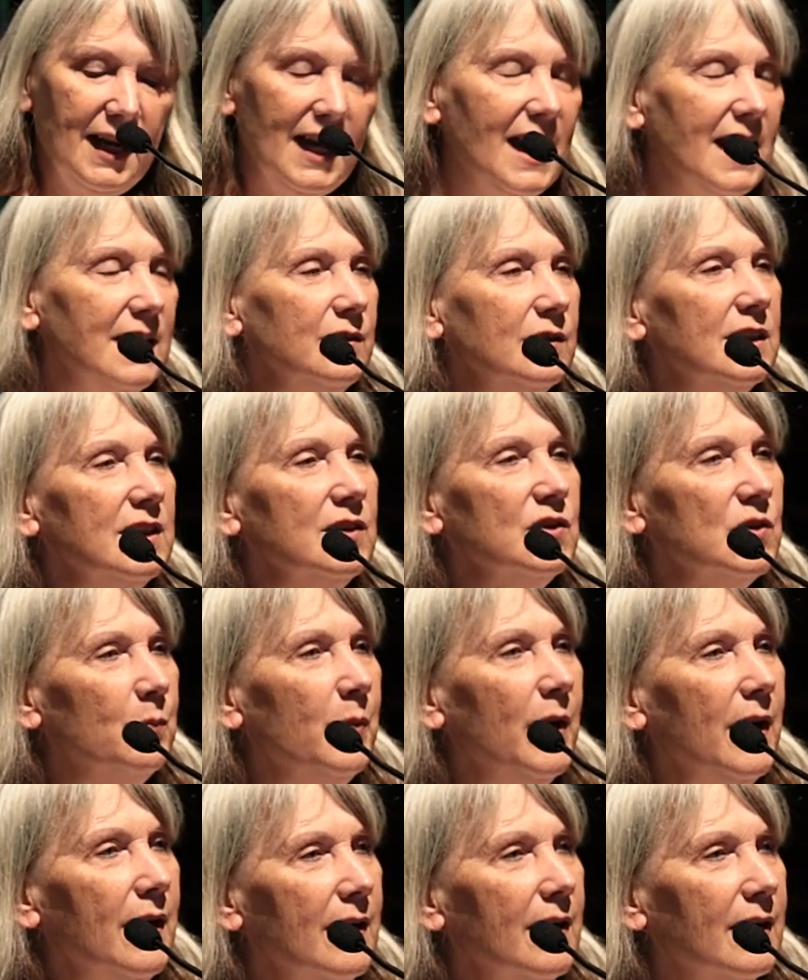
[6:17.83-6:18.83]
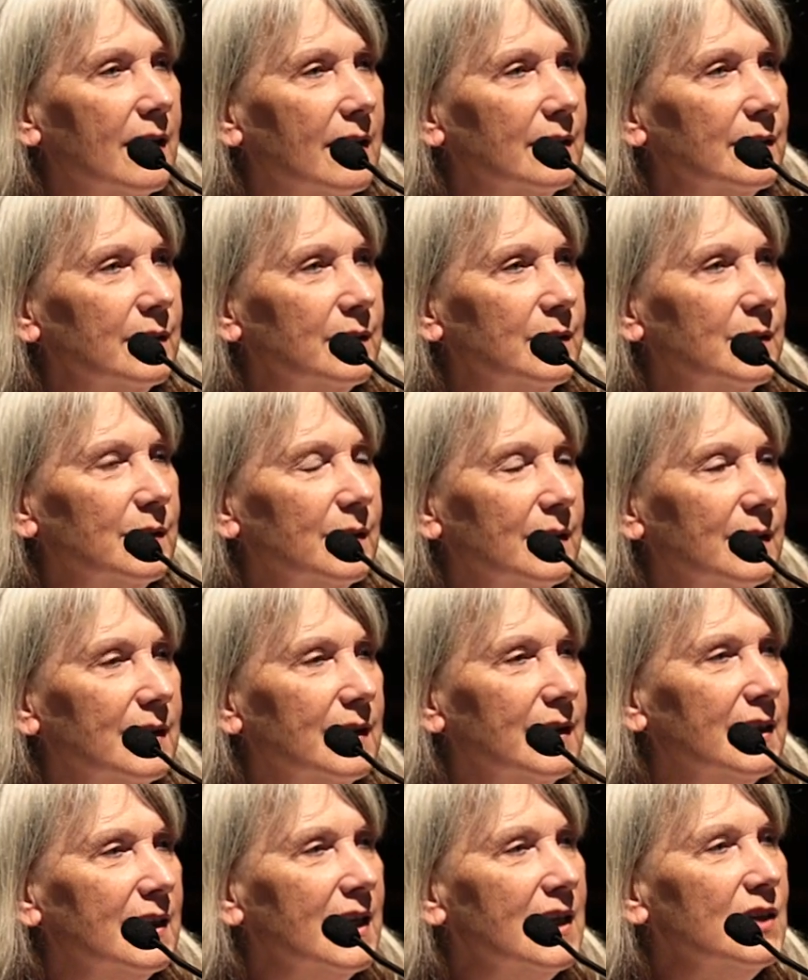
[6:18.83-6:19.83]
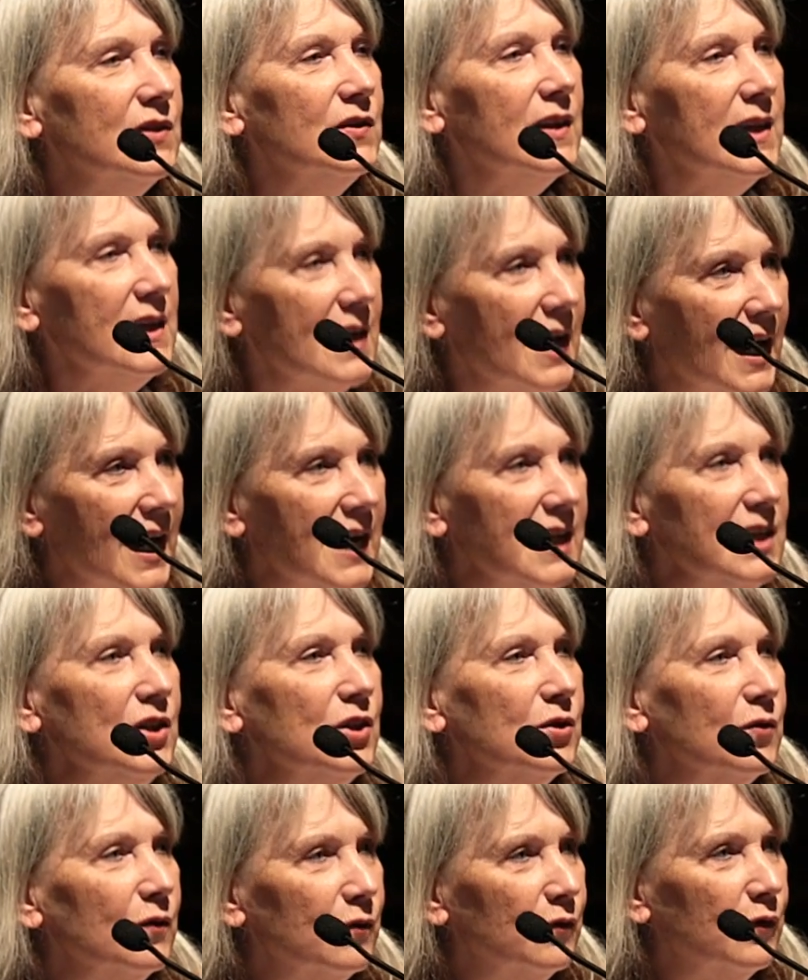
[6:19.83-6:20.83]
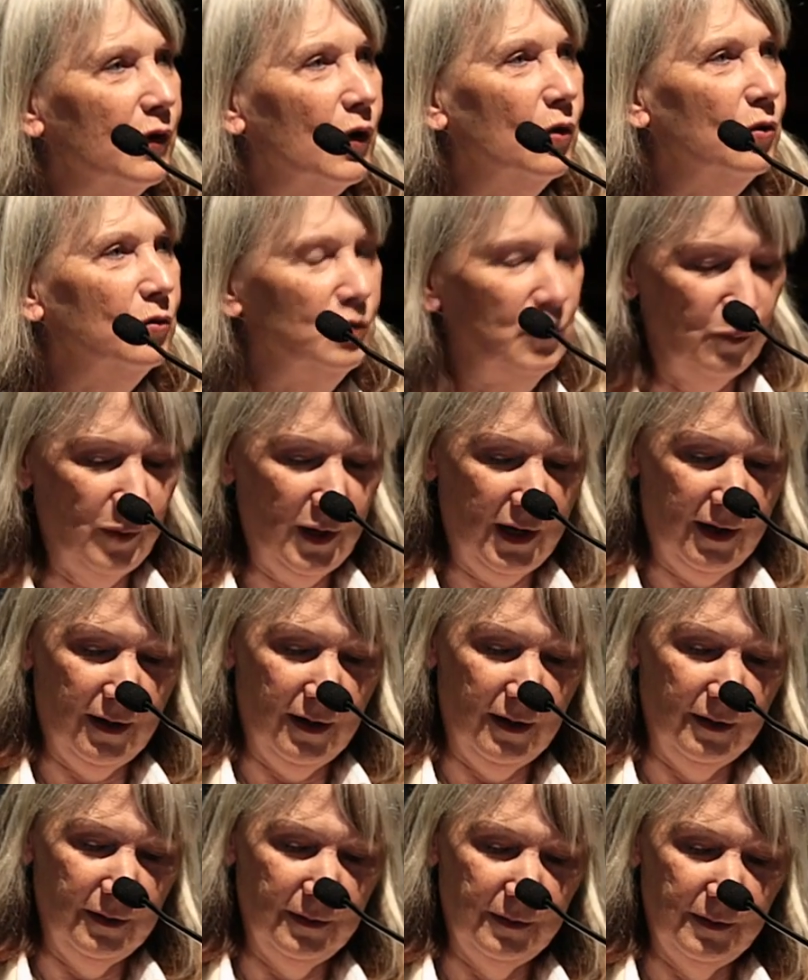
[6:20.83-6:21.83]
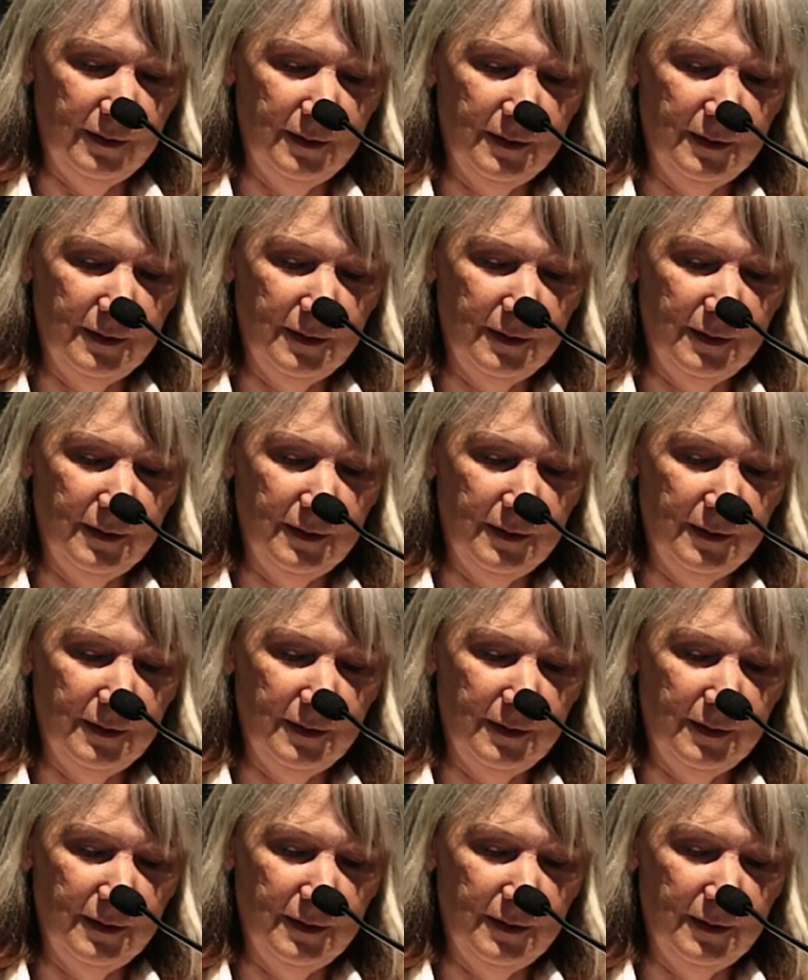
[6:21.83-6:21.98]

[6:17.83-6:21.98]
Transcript: And this path is the eightfold path.